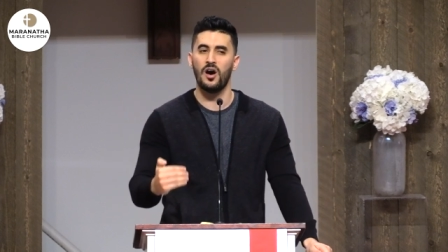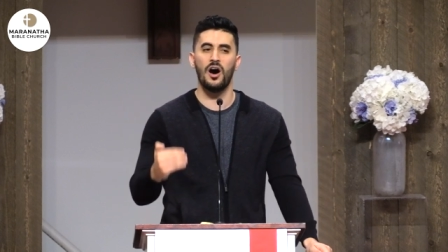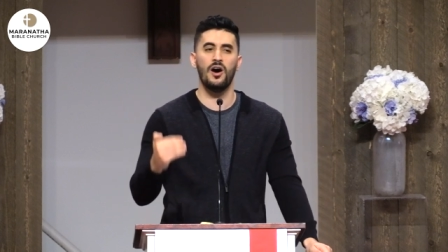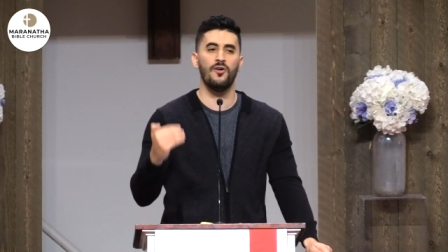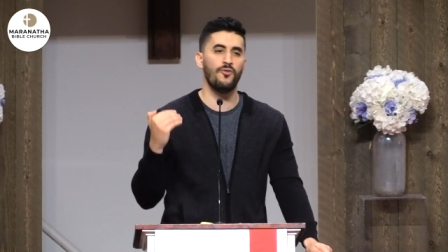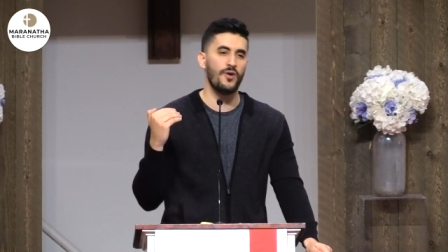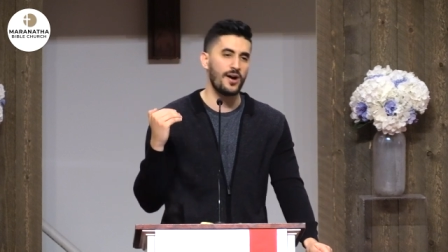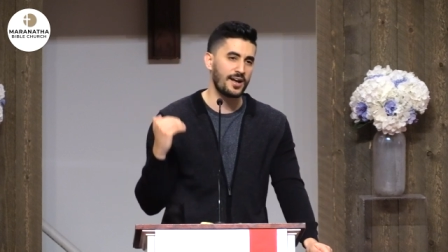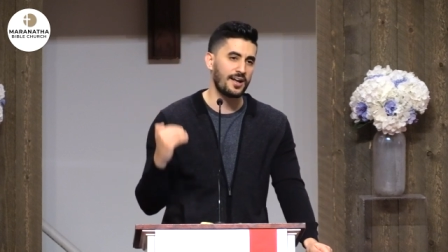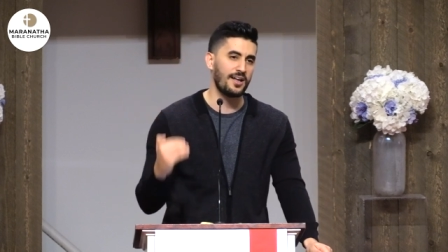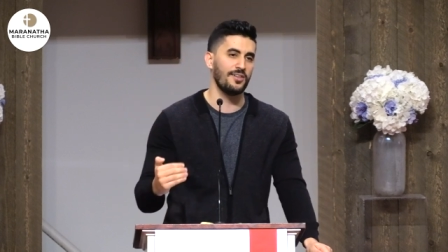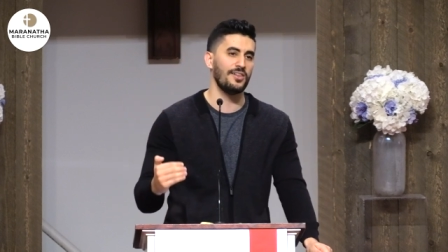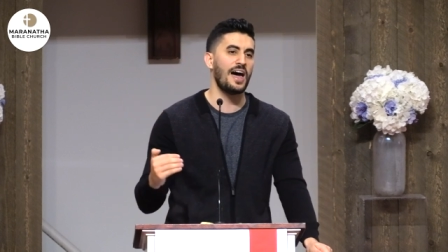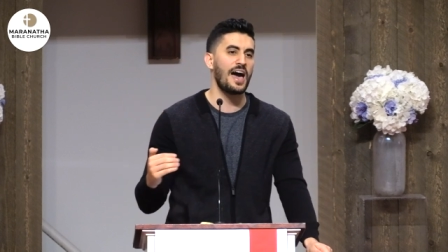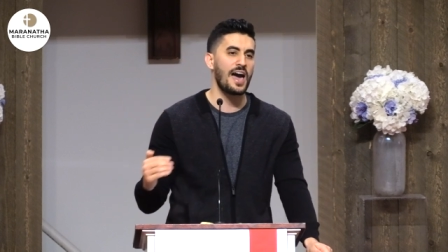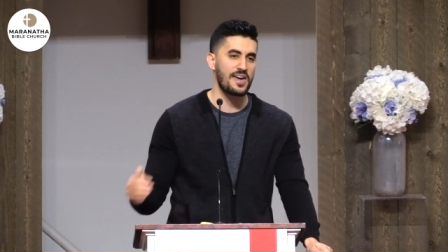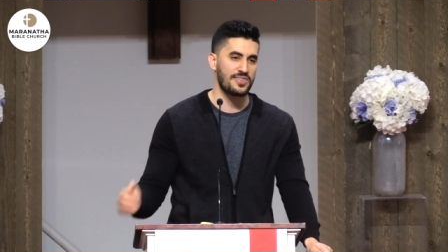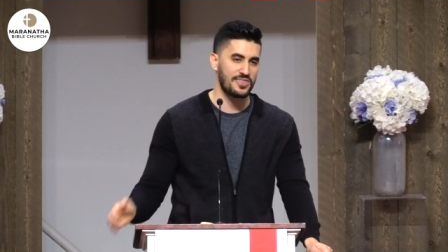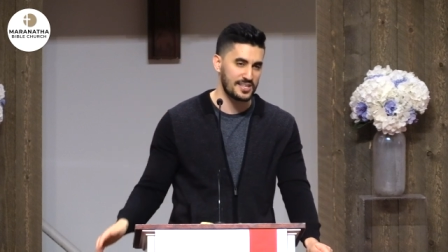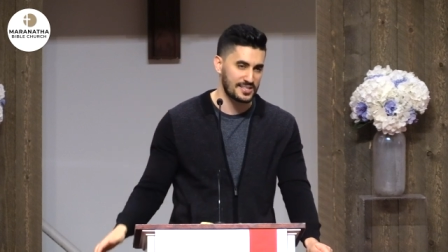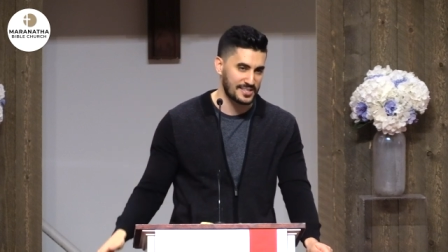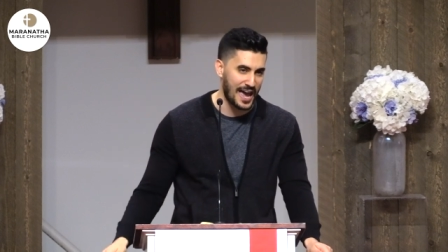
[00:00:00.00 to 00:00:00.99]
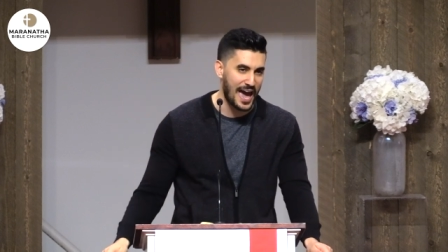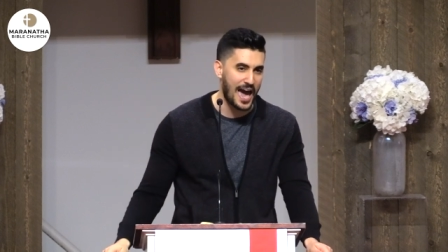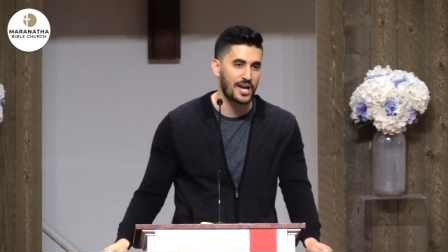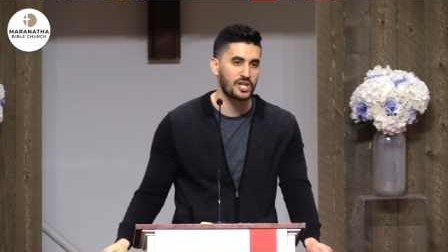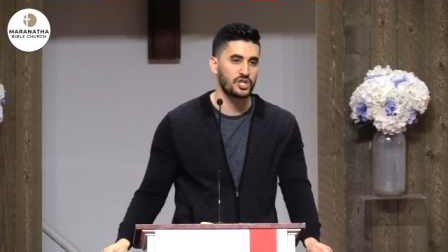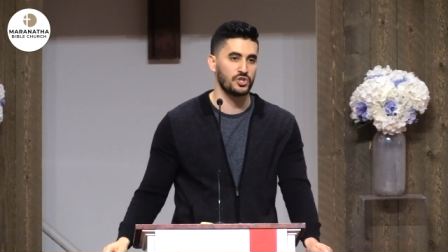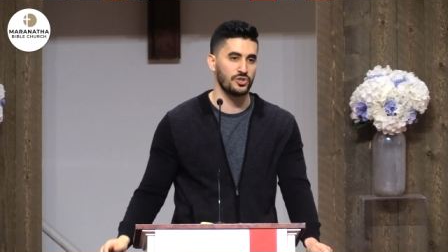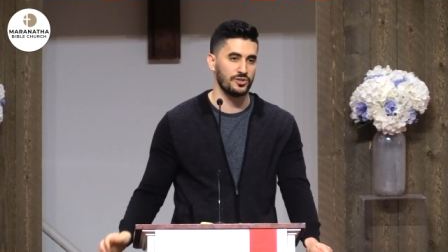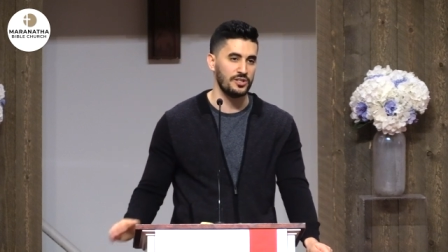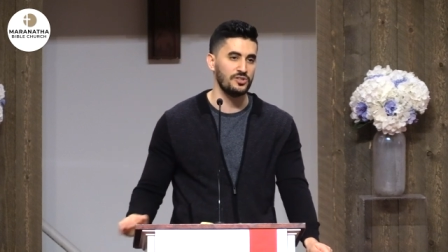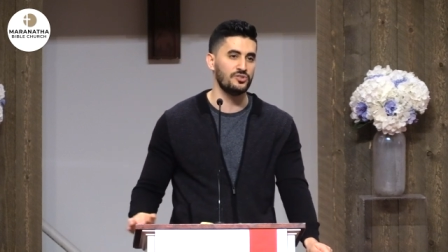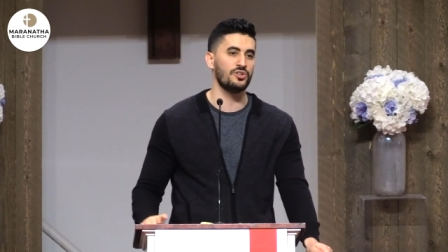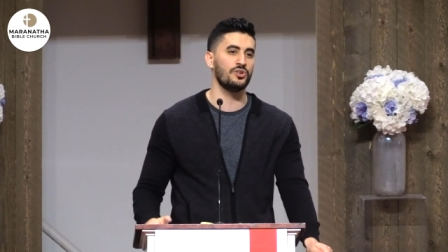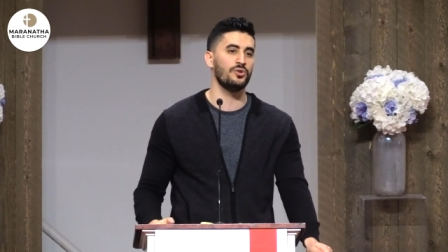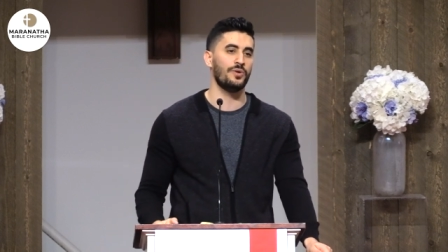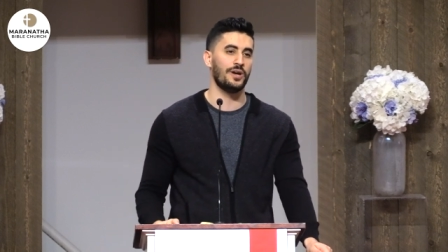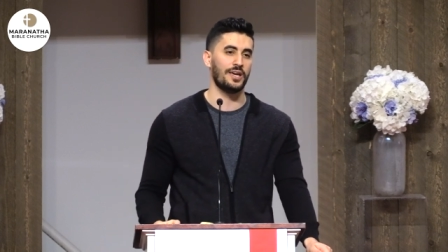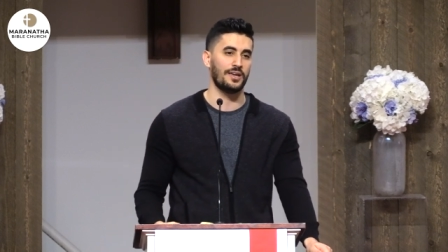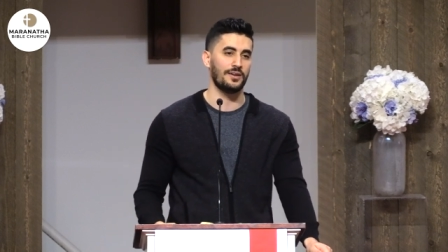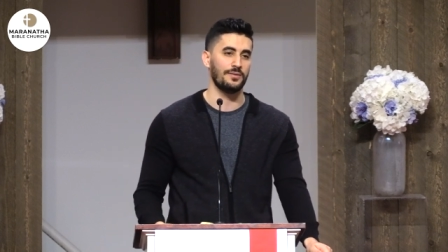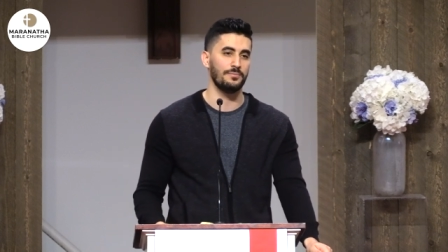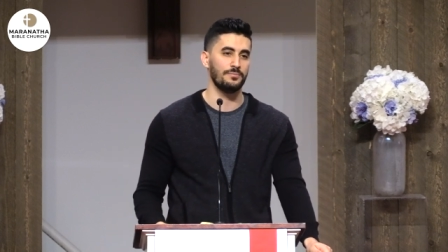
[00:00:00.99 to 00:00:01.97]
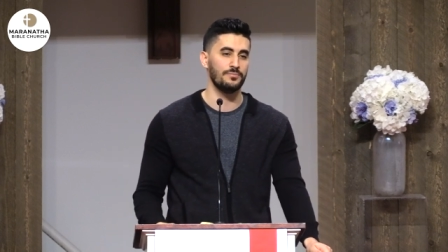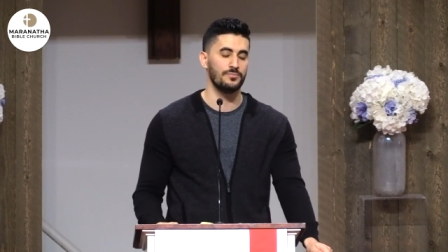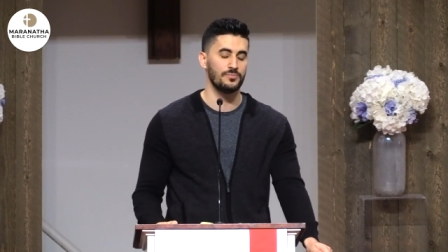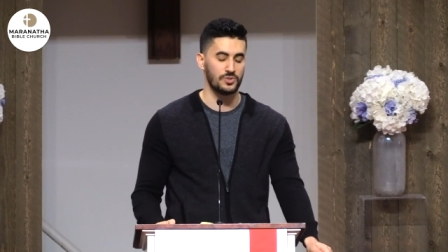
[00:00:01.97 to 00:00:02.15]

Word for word: of what Goliath is actually doing.